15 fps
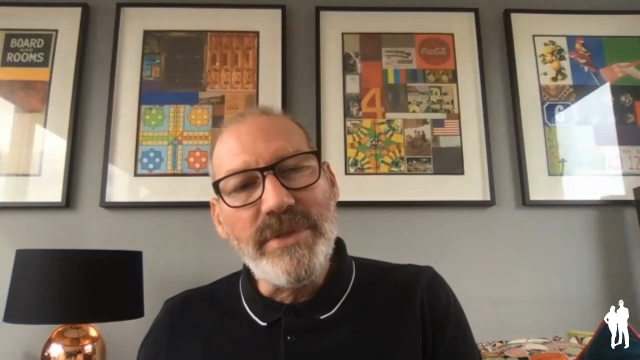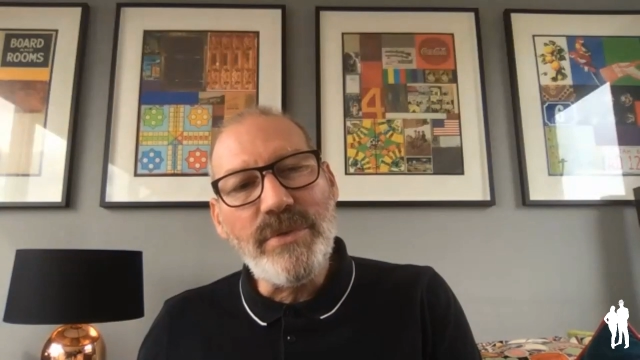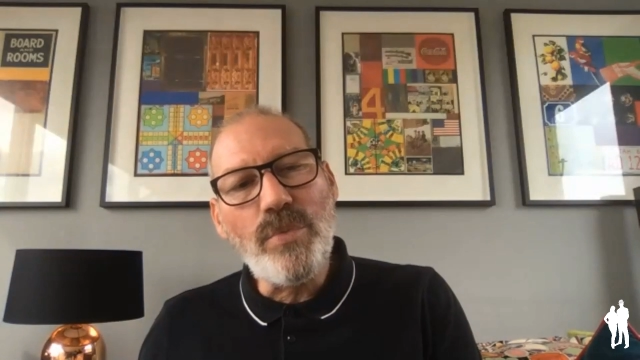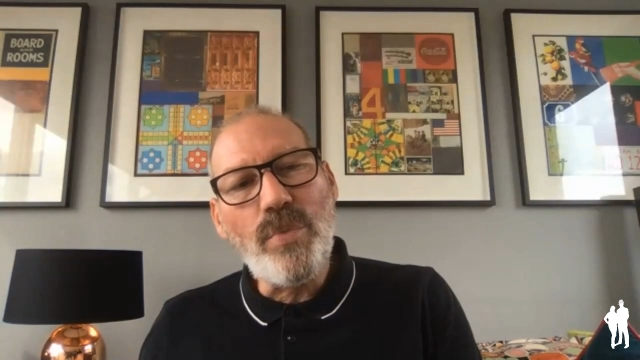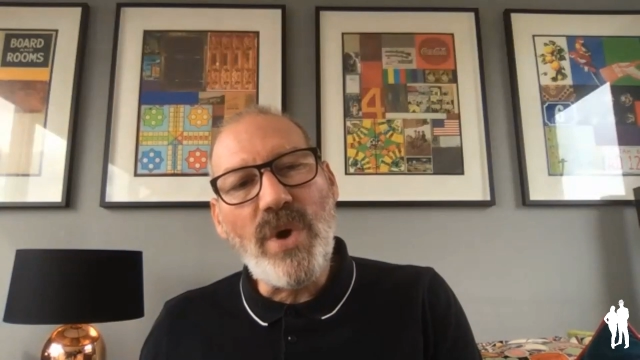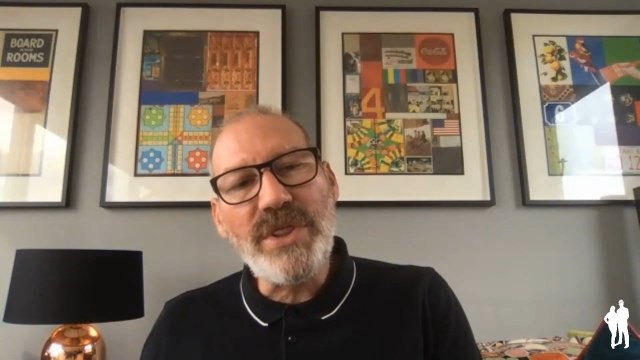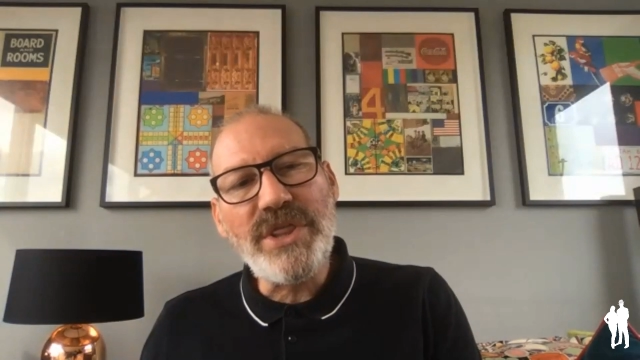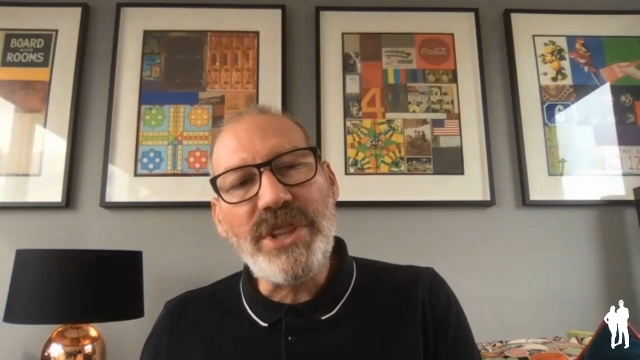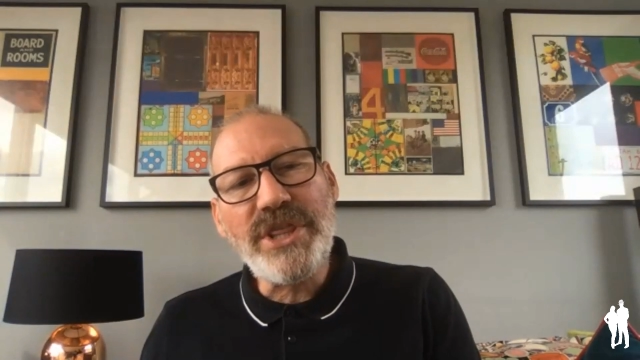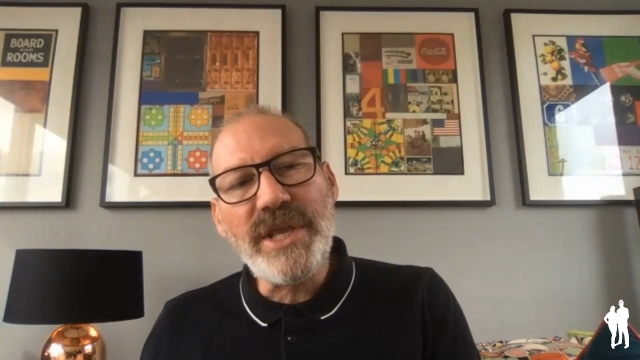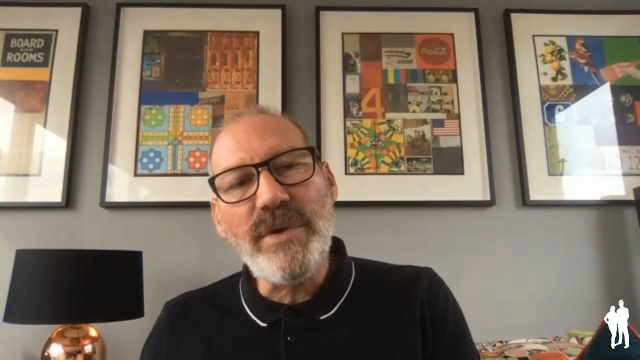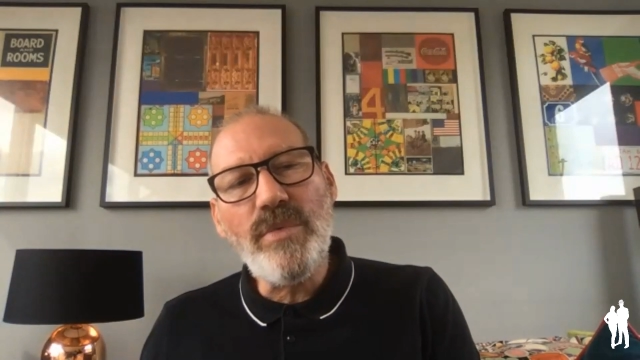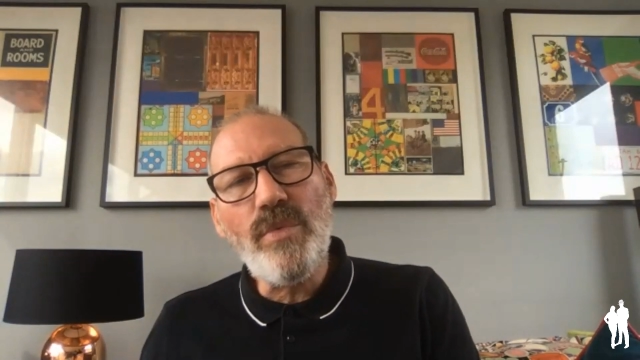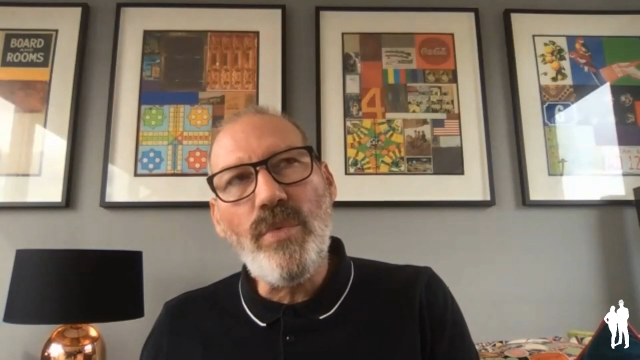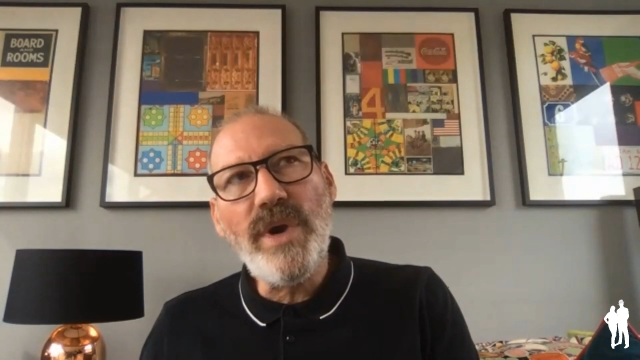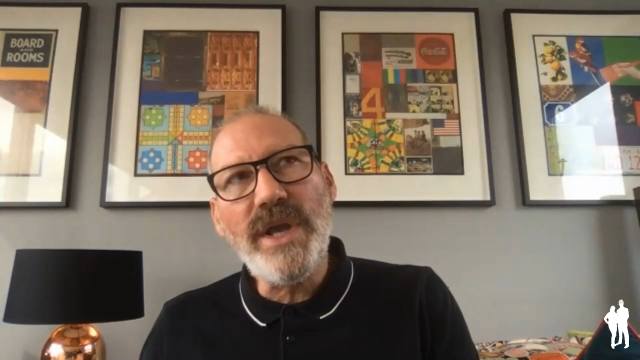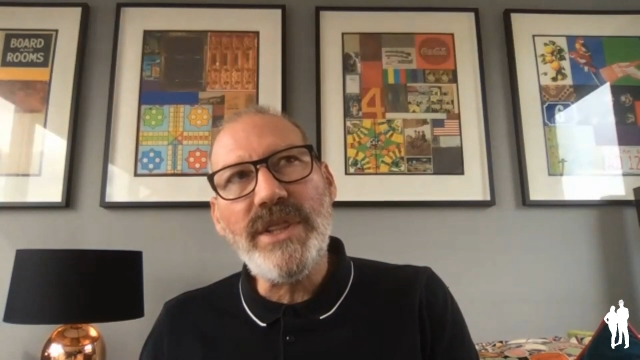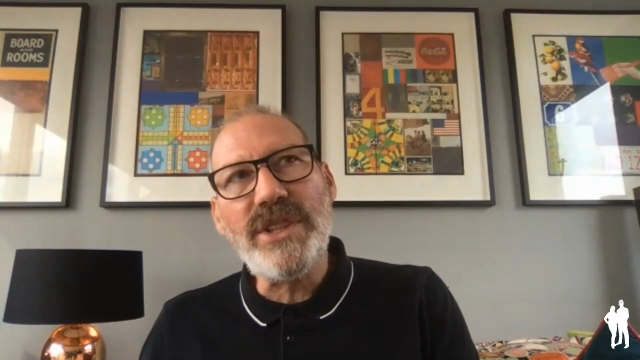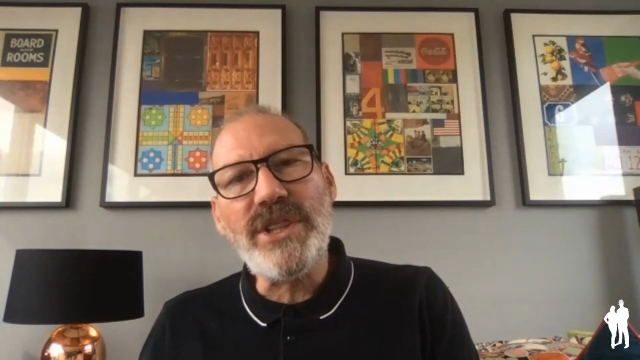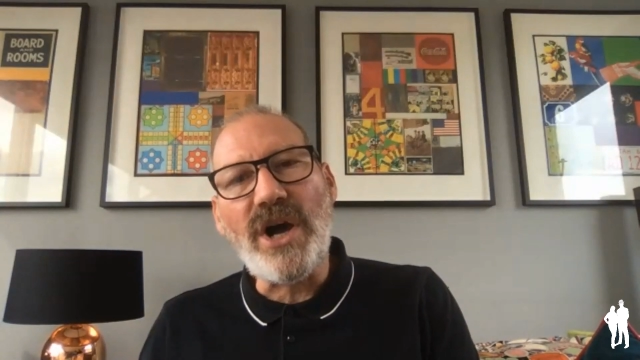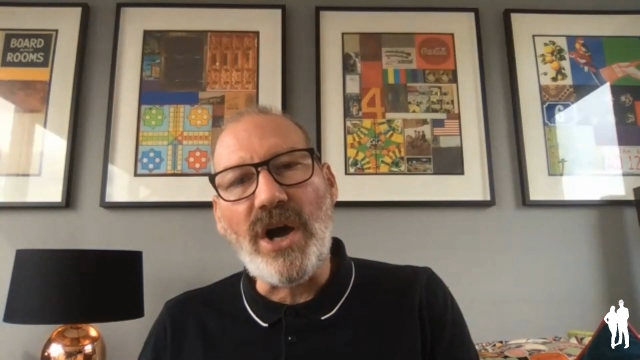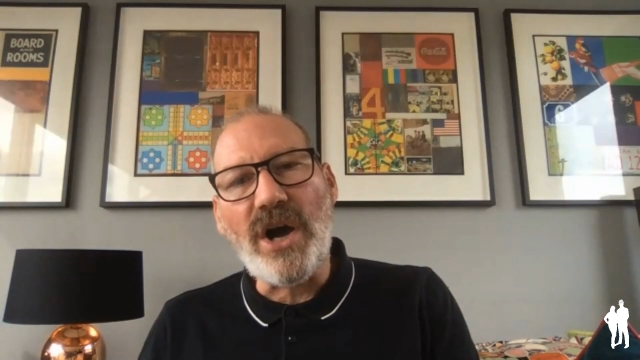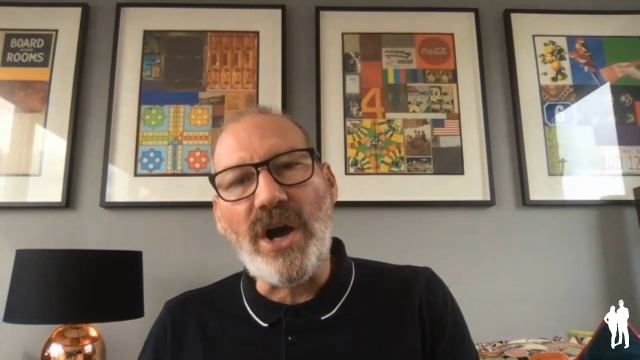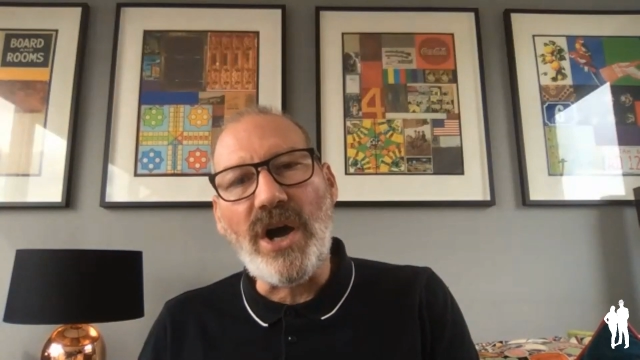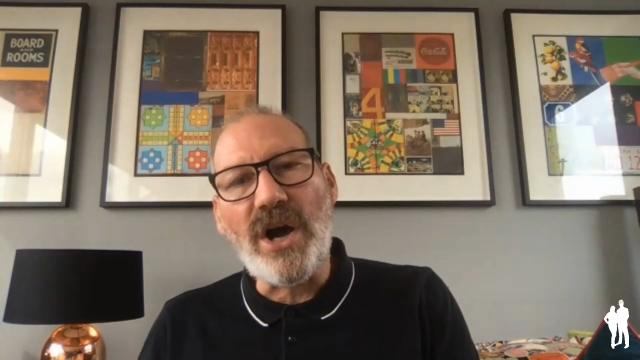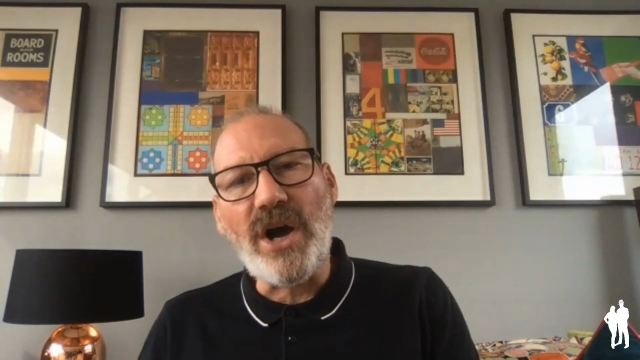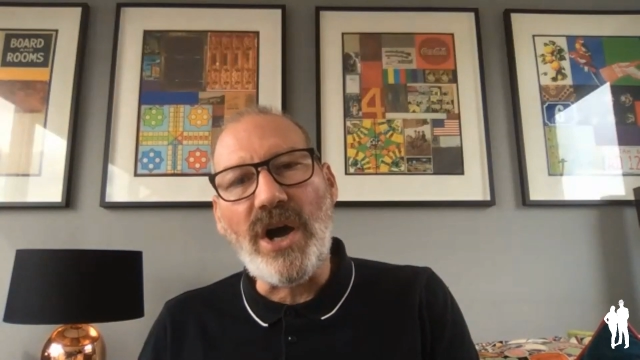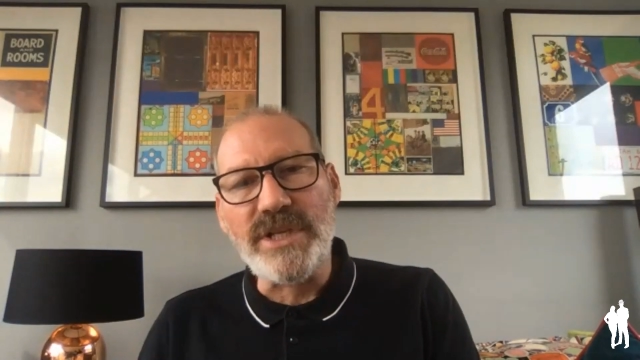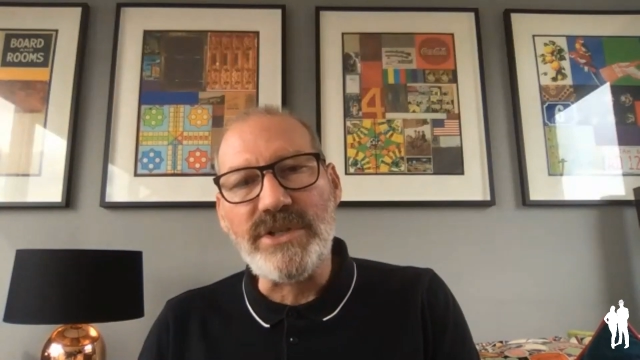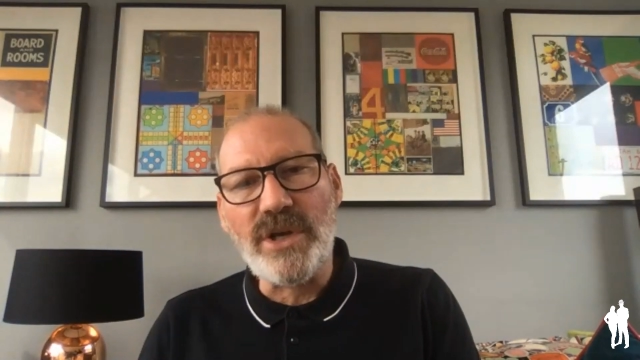One thing with the high
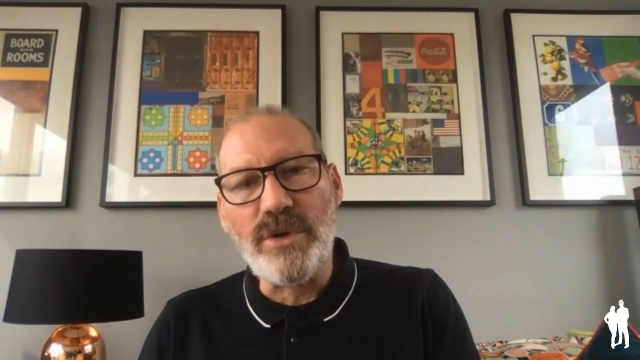street,